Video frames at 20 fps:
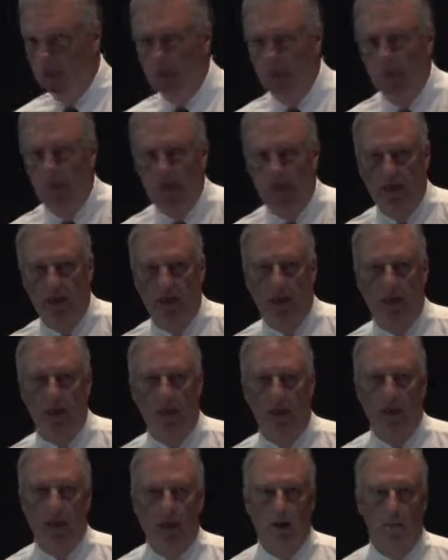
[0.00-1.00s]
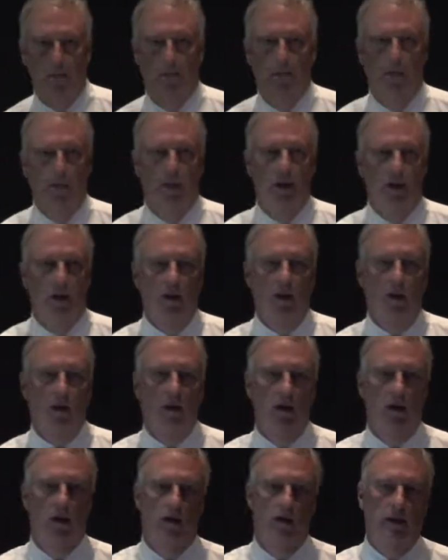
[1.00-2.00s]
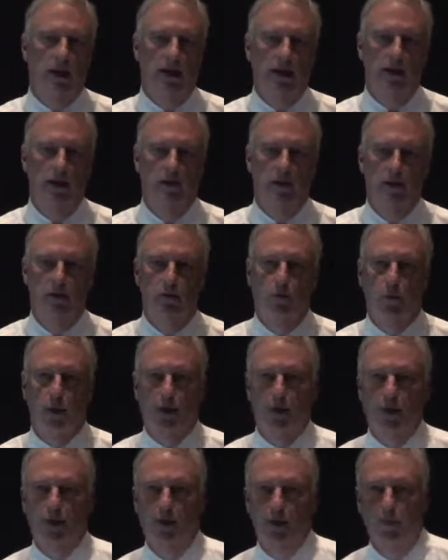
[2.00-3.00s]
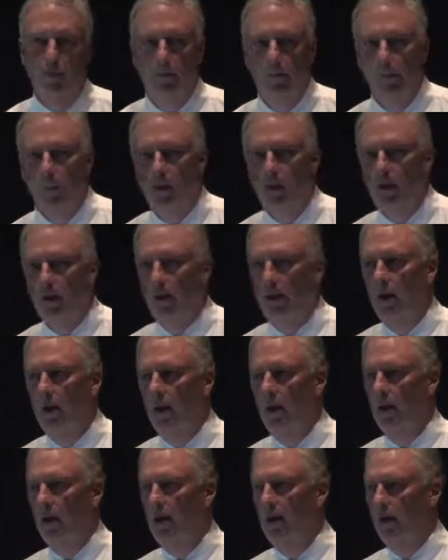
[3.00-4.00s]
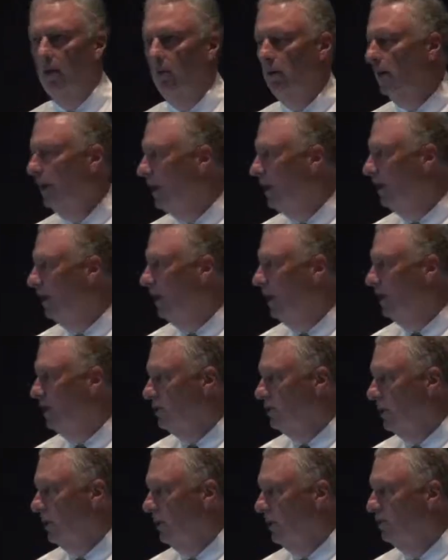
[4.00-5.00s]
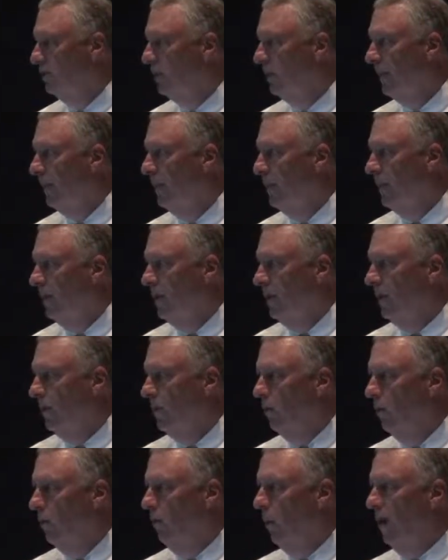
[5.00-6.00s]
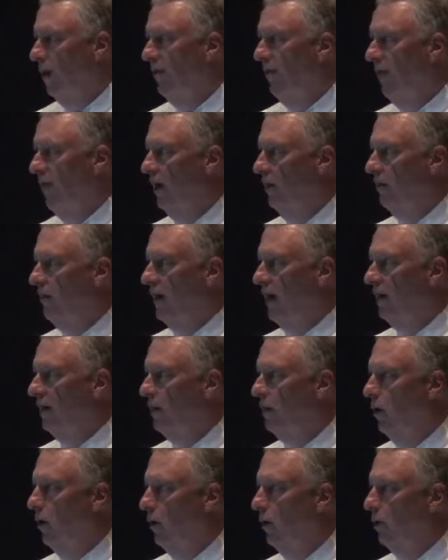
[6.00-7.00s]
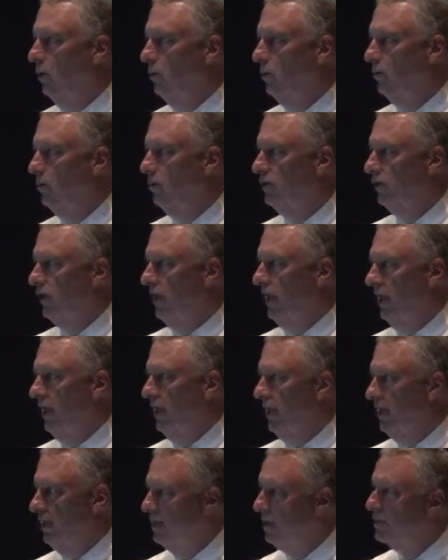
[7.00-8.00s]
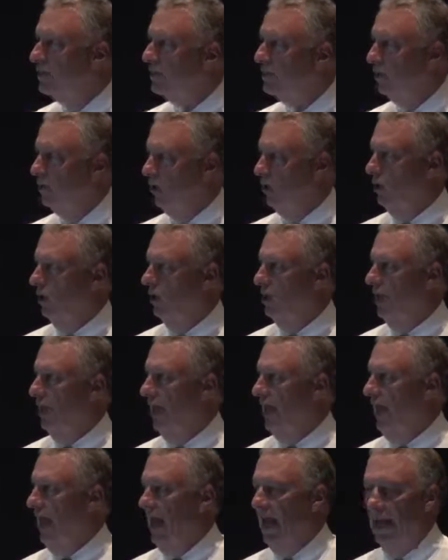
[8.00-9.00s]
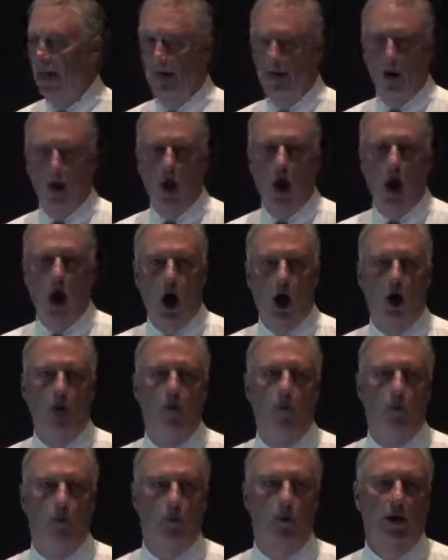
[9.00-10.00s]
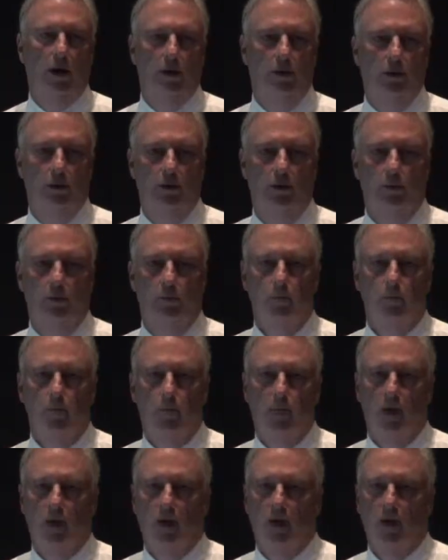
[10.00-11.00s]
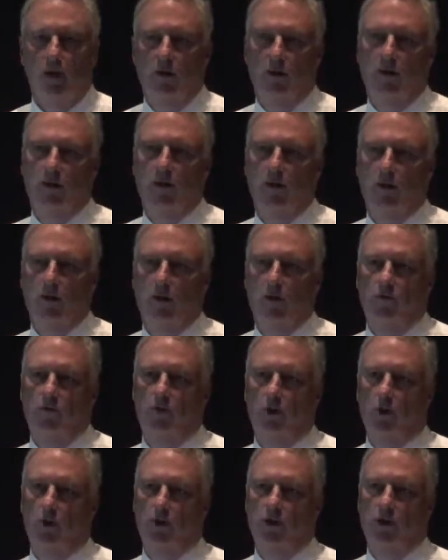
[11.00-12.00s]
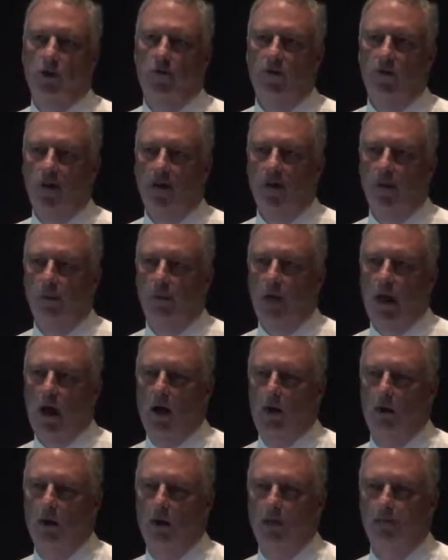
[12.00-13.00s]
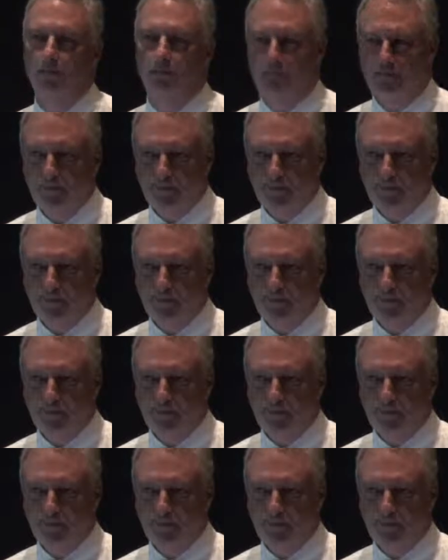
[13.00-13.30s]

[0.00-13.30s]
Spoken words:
is speaking later this week at a luncheon. One of their big goals is looking at all print. So when you think about it,